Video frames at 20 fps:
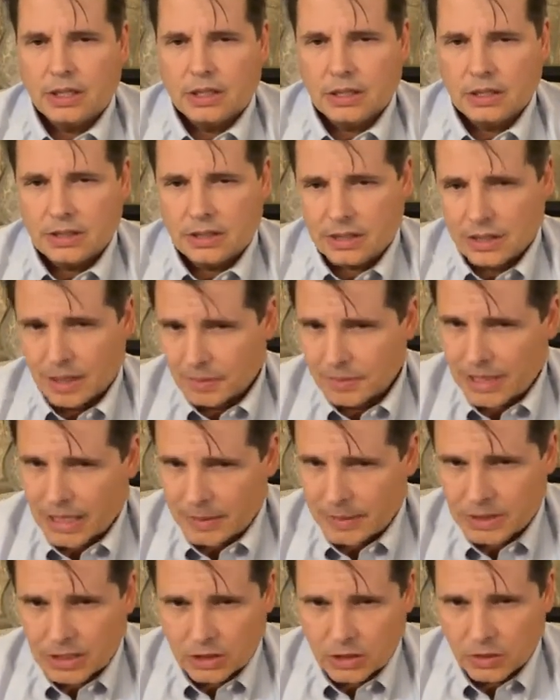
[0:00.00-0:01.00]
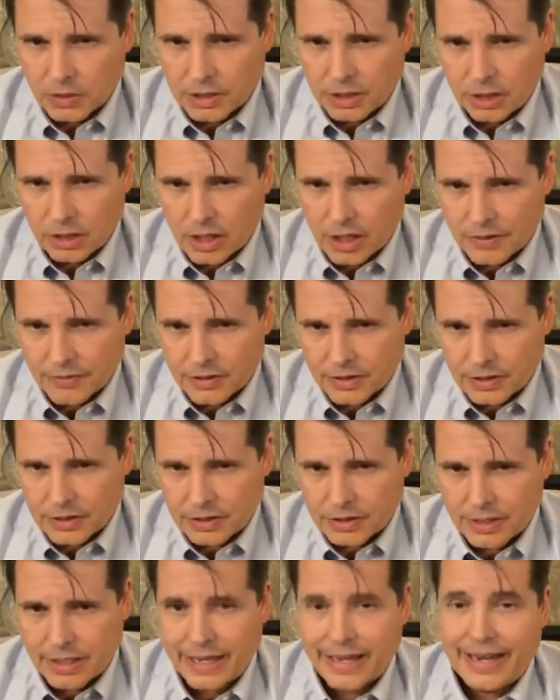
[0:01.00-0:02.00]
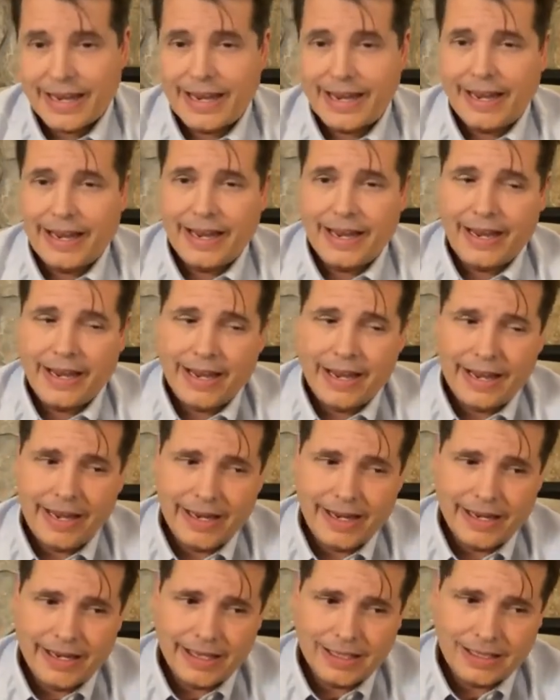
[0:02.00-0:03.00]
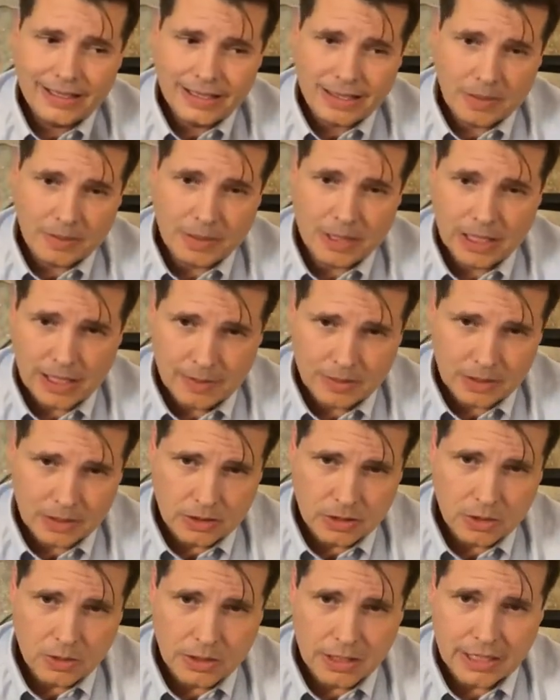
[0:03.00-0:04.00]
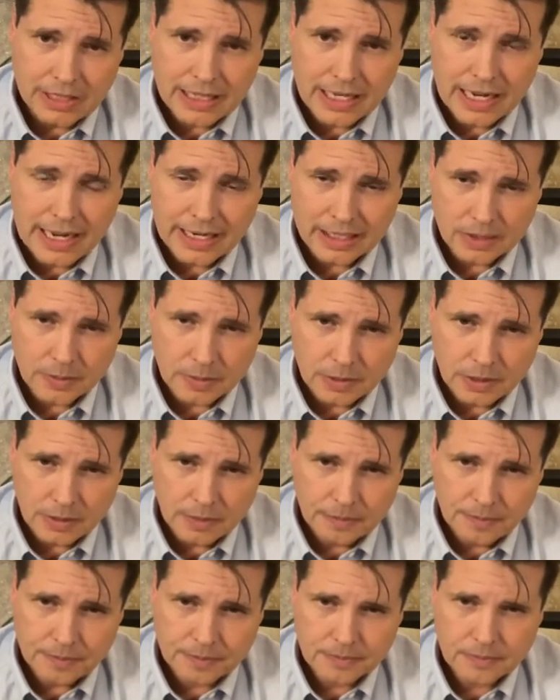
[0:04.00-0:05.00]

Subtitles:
Sometimes I'll do it in the office, and sometimes I'll do it at the hospital.